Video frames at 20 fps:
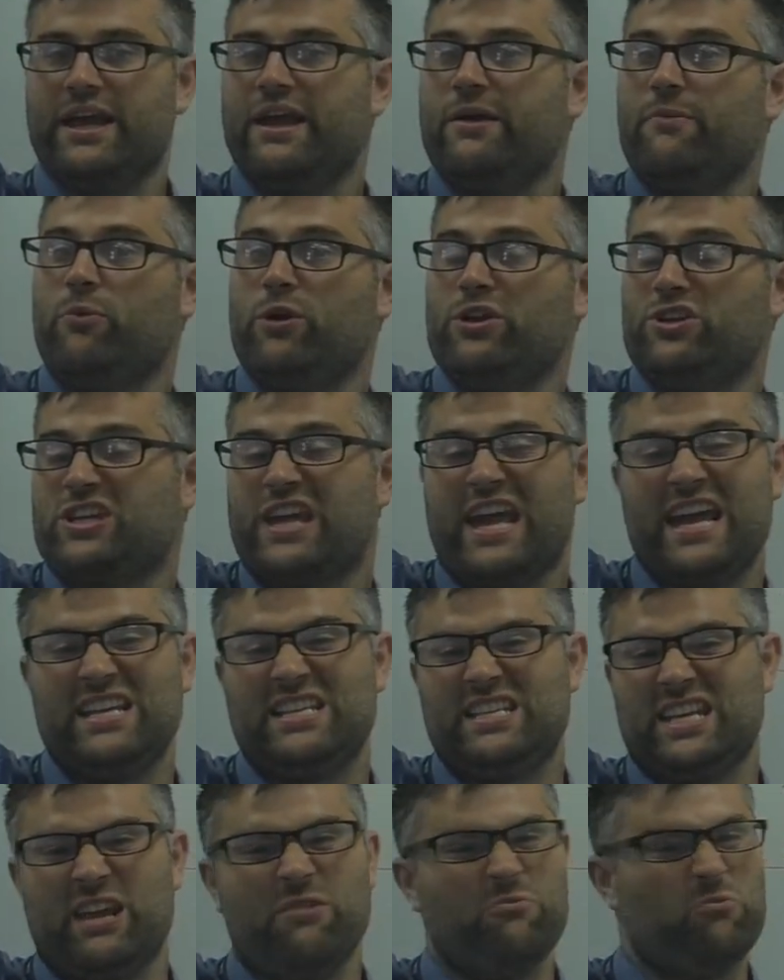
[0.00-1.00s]
in which
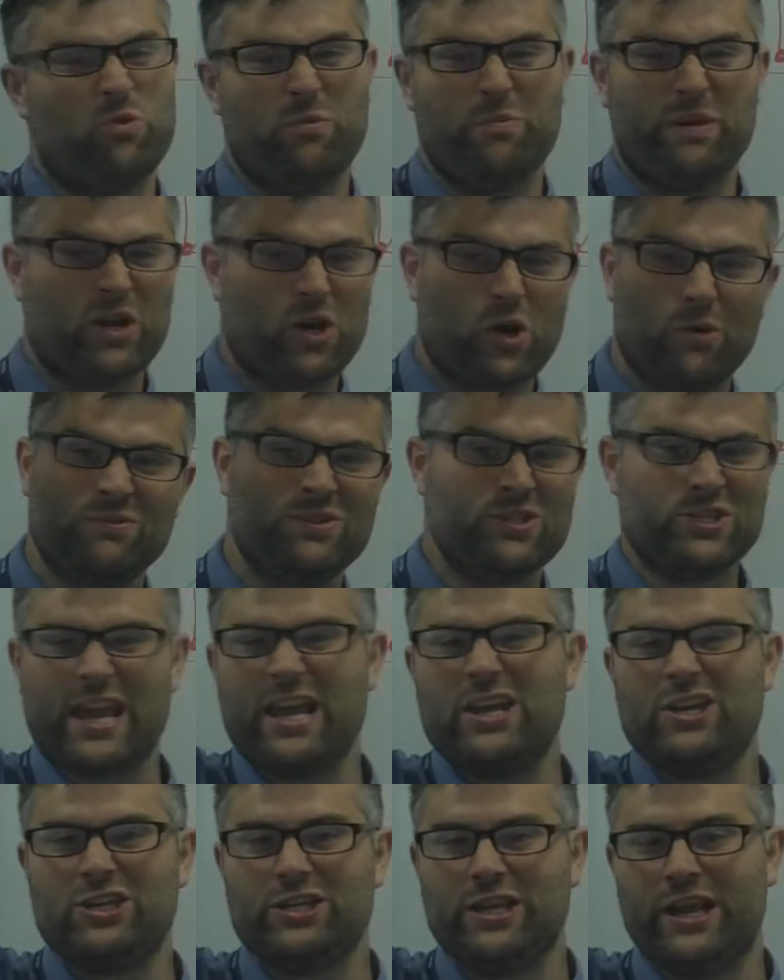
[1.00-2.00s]
case it will become
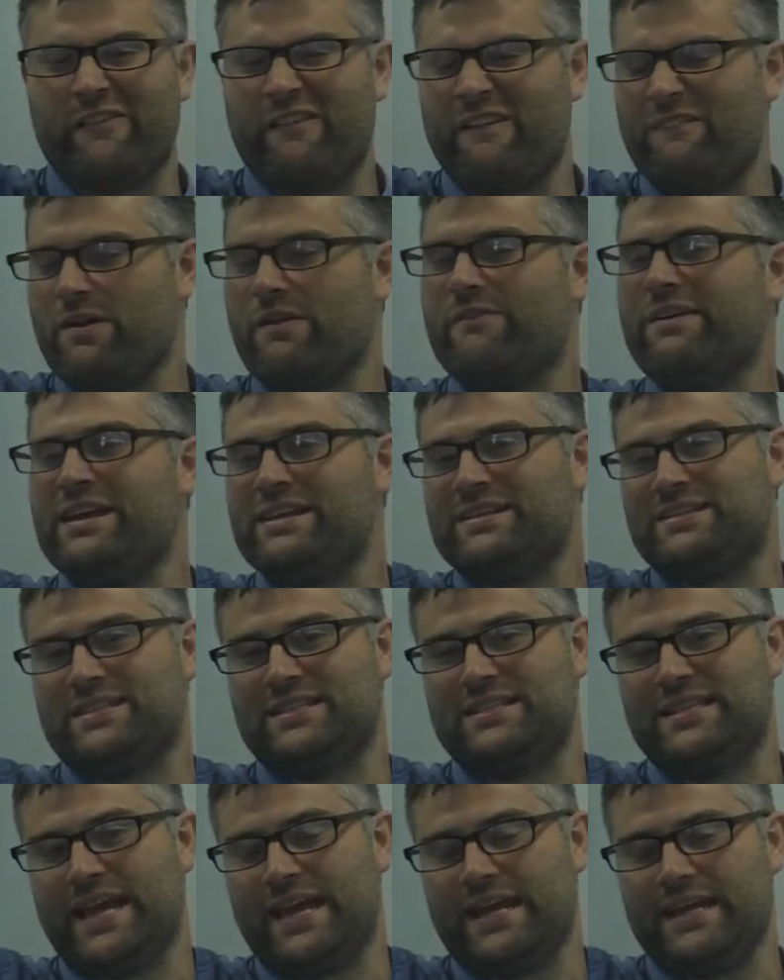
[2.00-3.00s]
stationary very
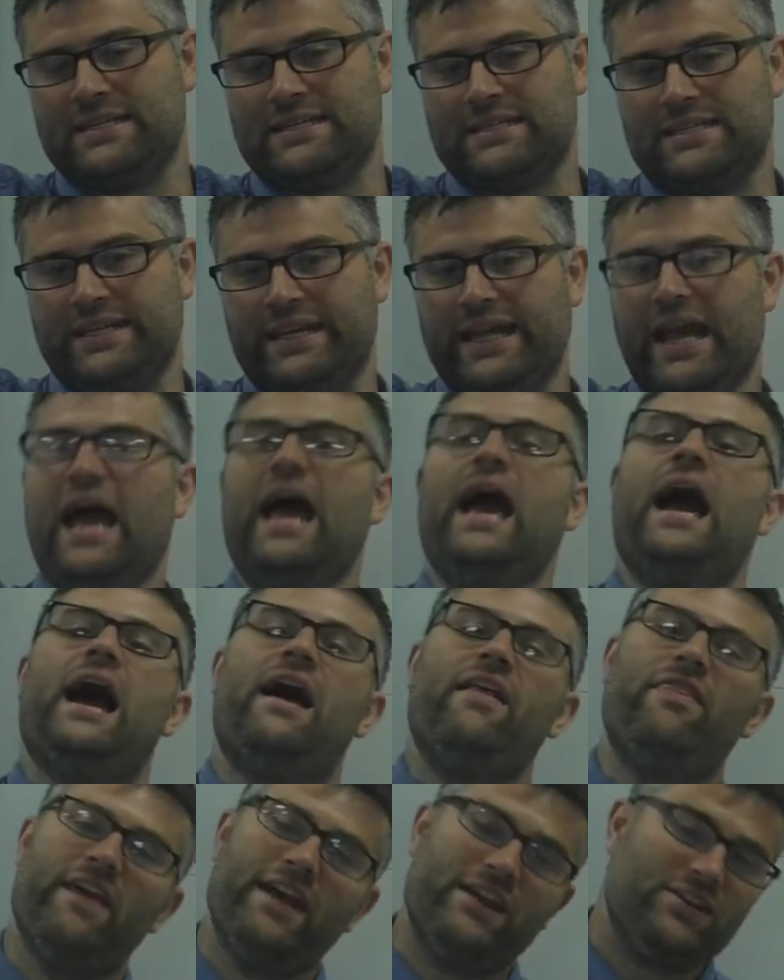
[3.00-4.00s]
instantaneously
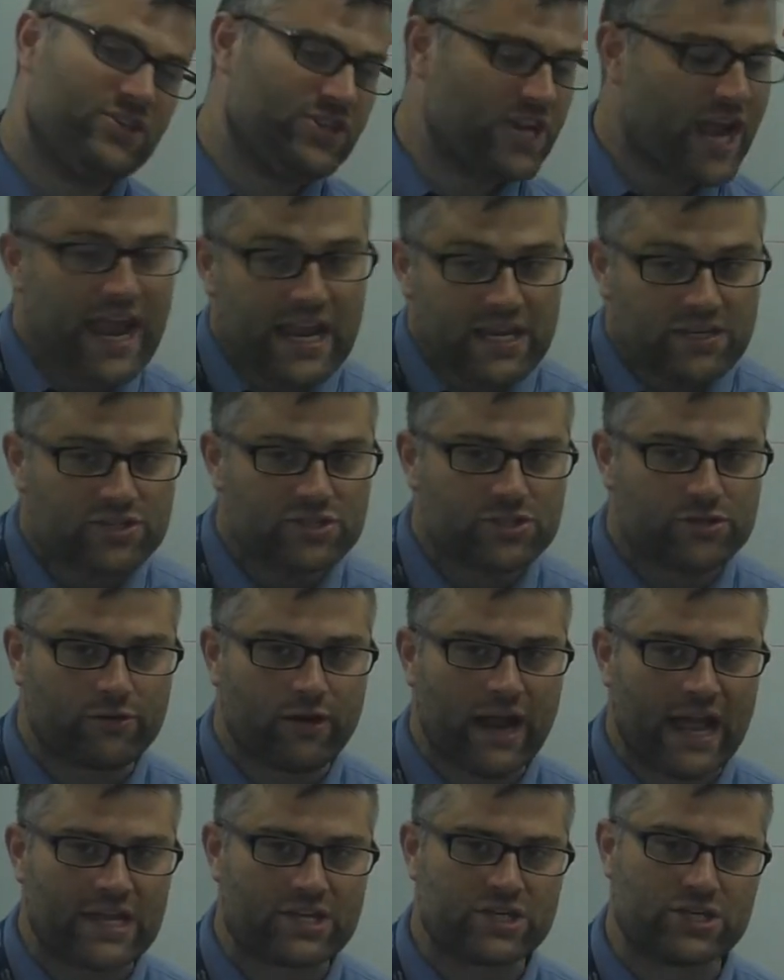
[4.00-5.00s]
and then change
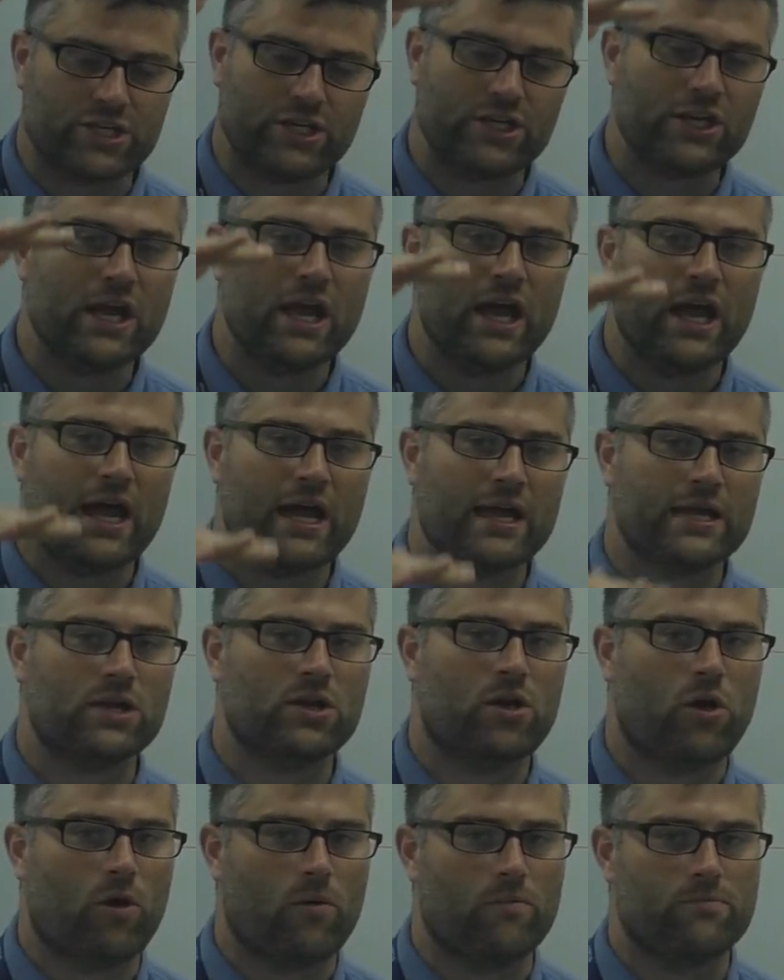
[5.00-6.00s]
direction
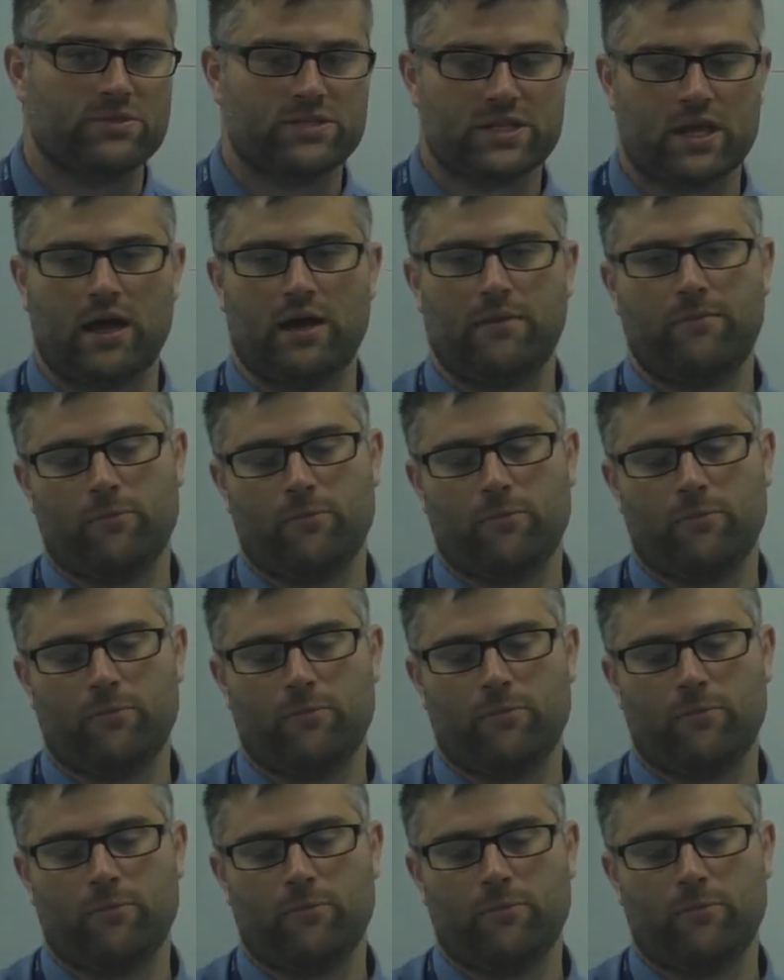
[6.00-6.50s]
and start